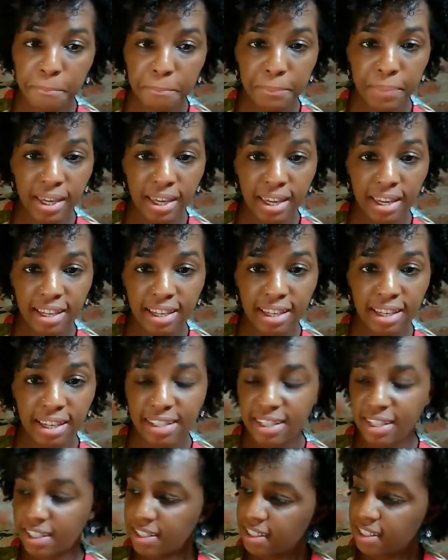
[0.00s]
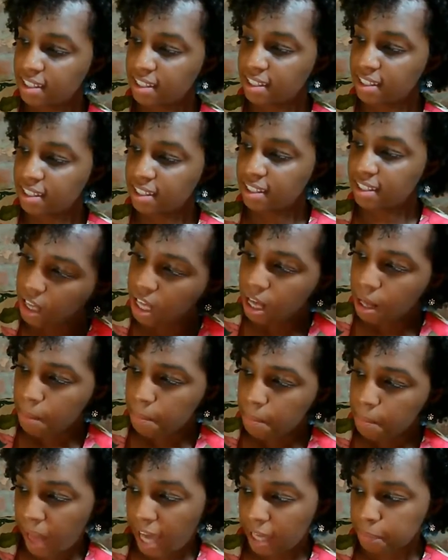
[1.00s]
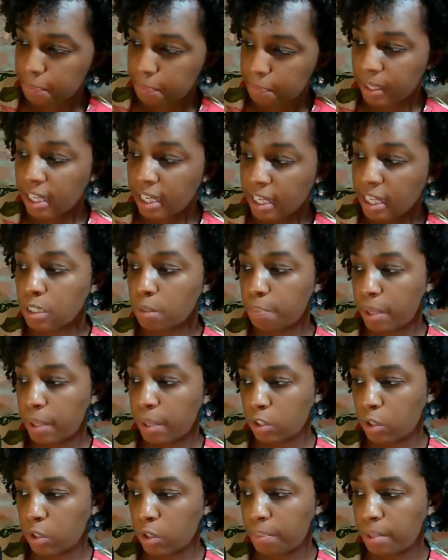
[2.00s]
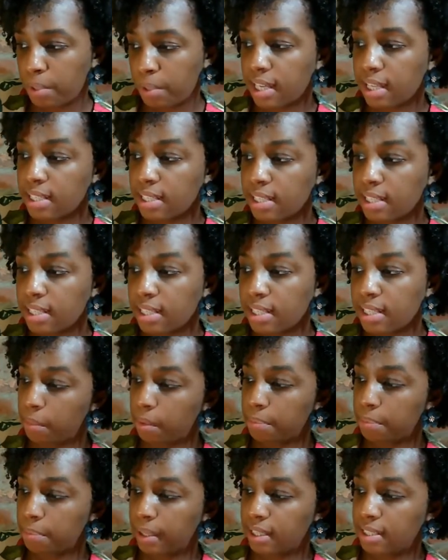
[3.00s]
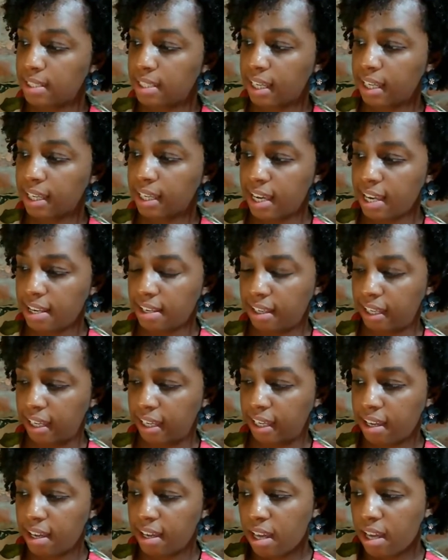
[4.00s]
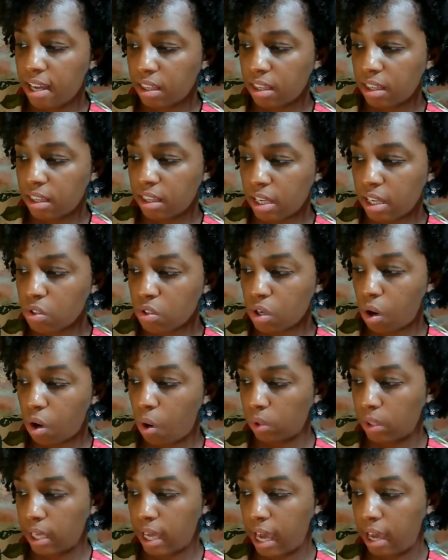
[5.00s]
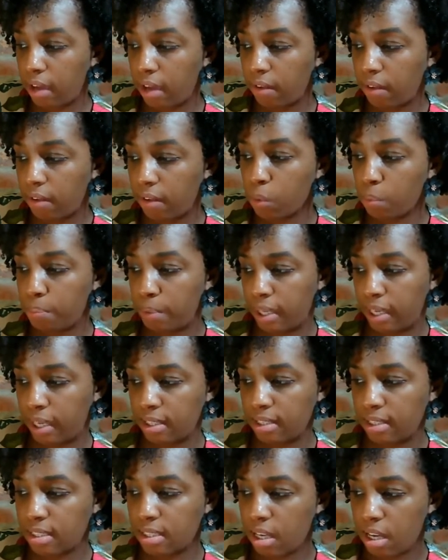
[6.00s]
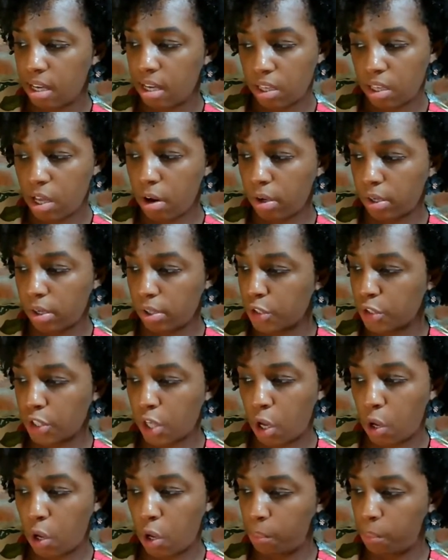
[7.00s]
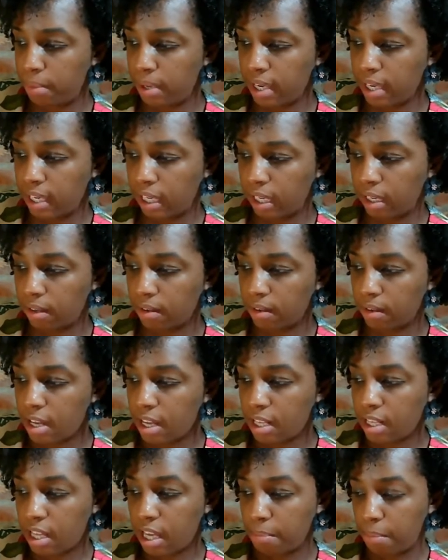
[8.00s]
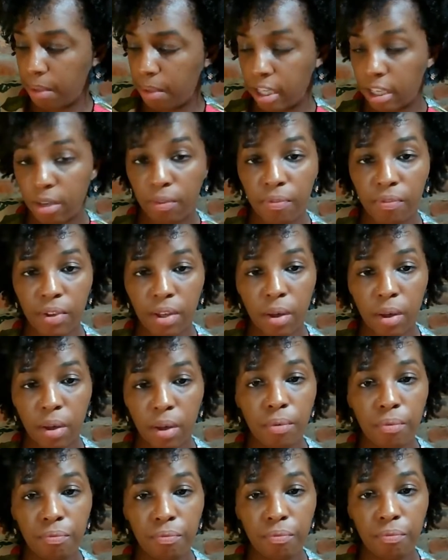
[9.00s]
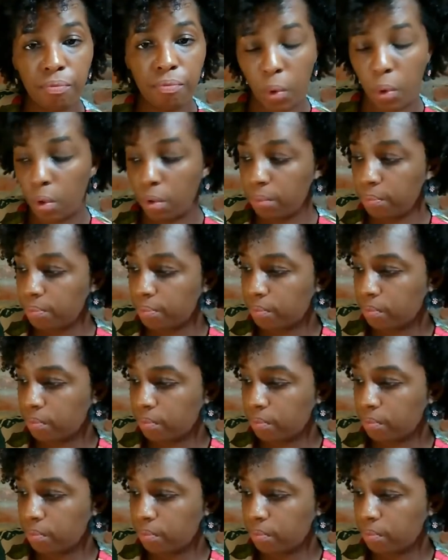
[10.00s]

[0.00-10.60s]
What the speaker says: Beans. Black beans, pinto beans, lima beans, and kidney. These are only a few beans. There are so many. They make you feel full